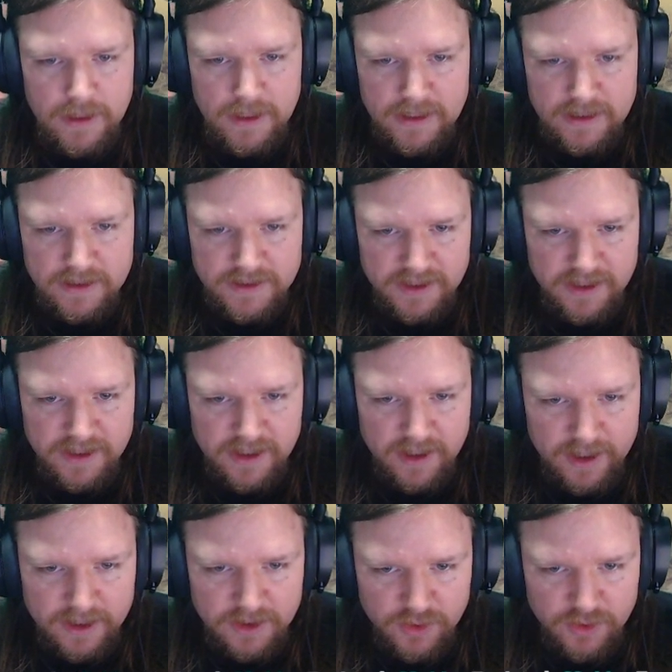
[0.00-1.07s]

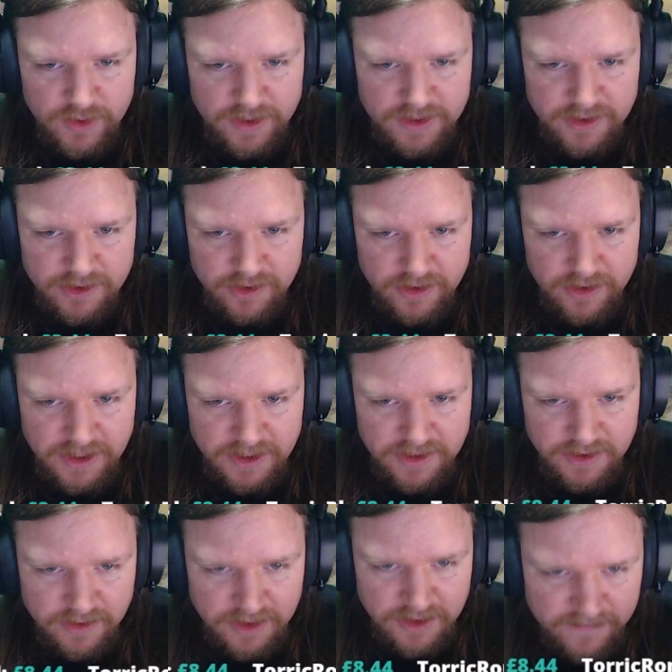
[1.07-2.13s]
Xinjiang joins the Chinese
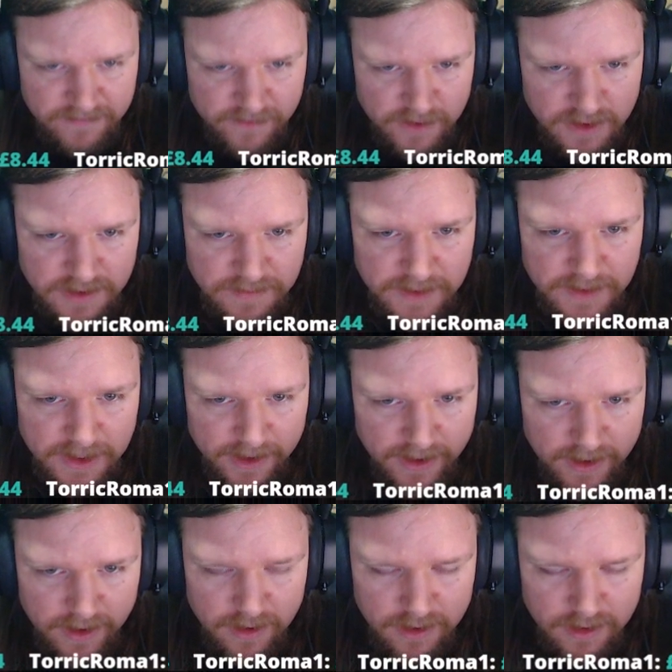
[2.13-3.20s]
United Front. Amelia
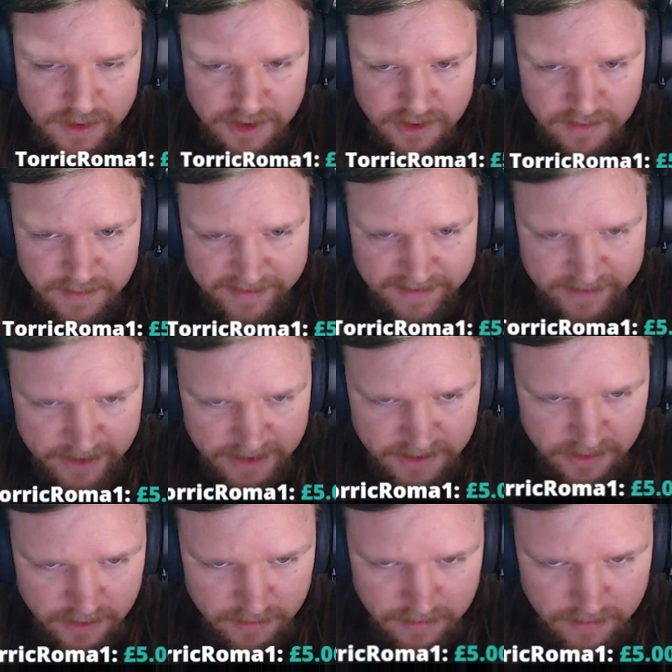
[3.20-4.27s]
Earhart circumnavigates
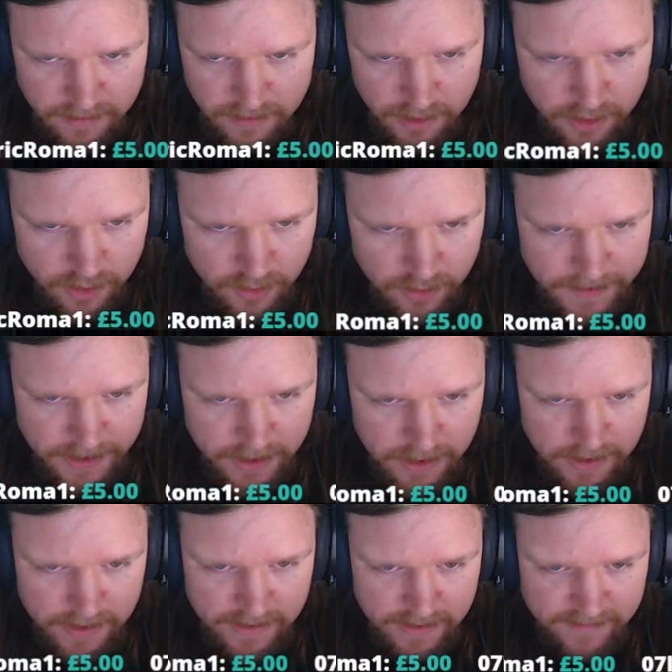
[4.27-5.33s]
the globe.
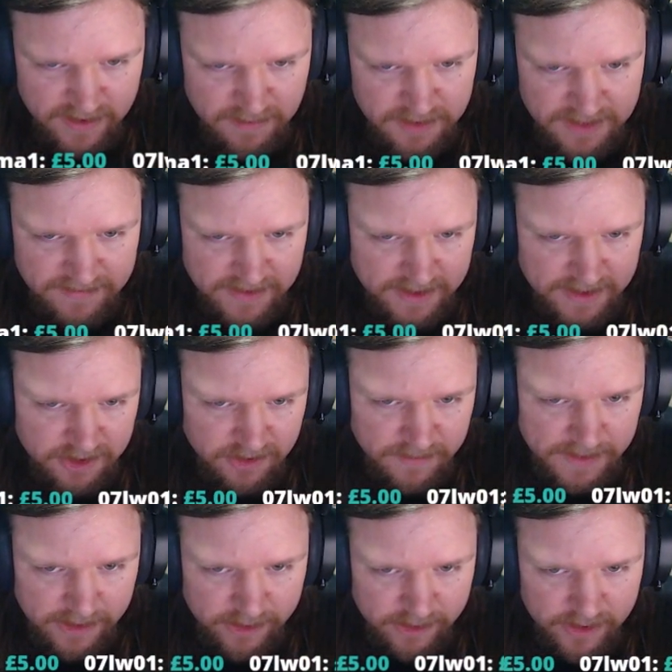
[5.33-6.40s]
Famous aviator
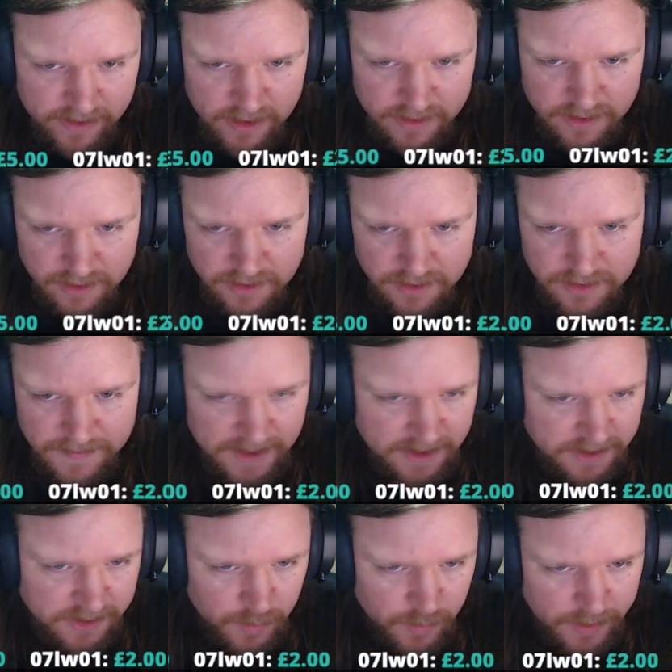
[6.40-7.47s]
Amelia Earhart, known to many
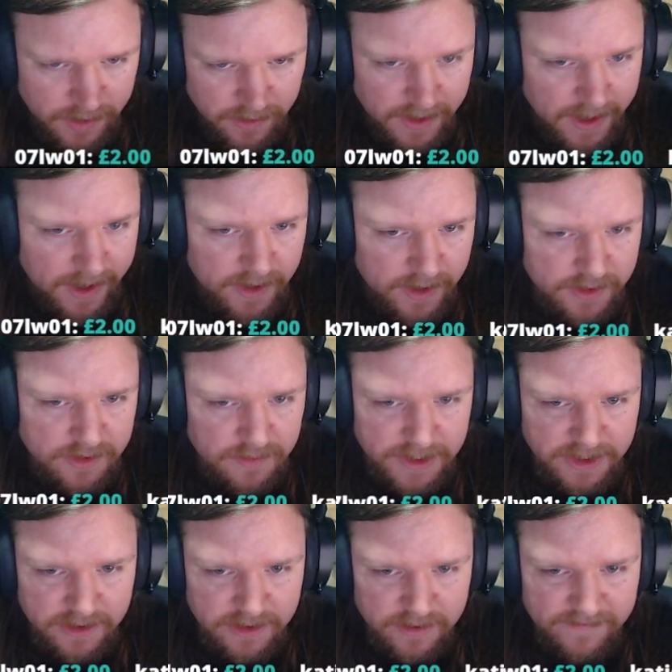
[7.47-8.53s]
as the Queen of the Air, has
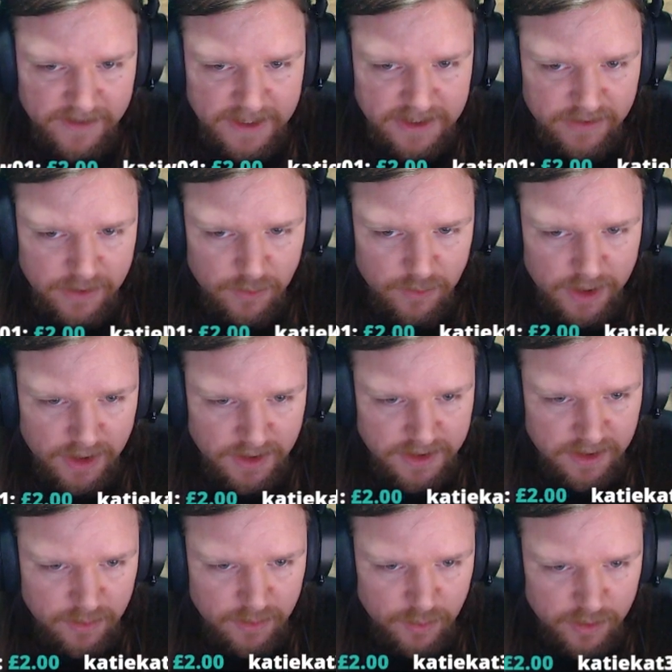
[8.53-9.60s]
completed a flight around the world
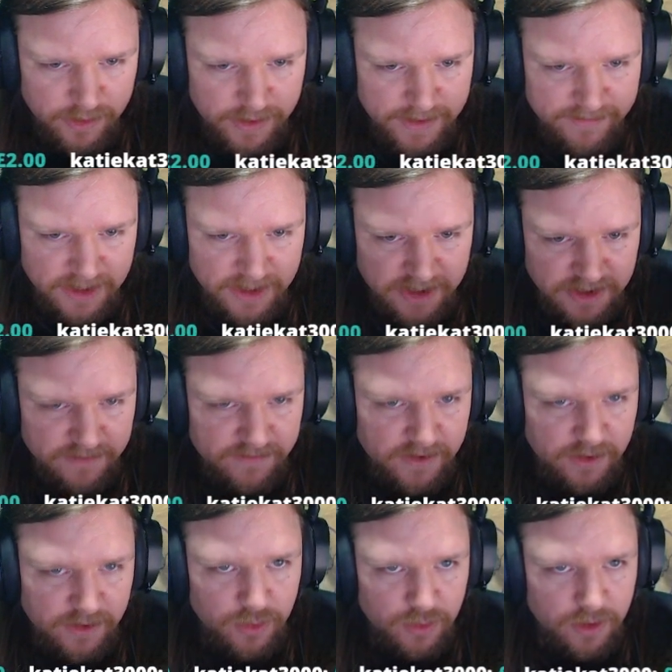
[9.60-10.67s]
together with her navigator
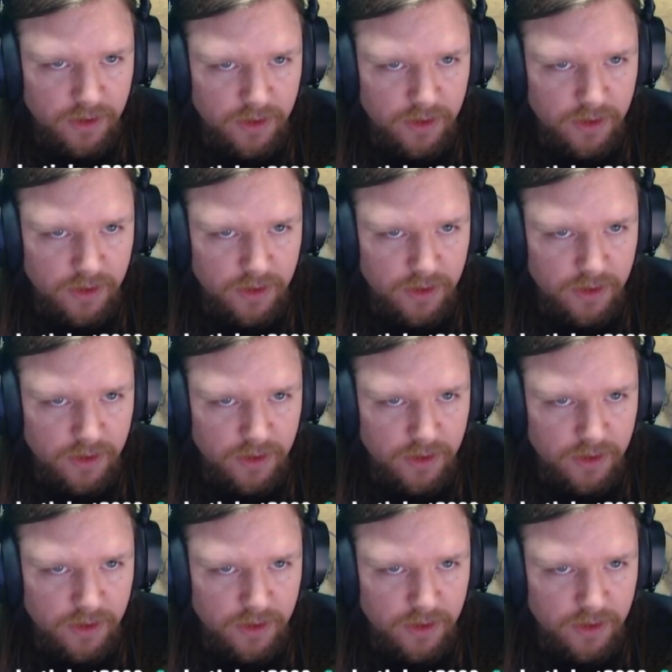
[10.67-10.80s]
Fred Noonan.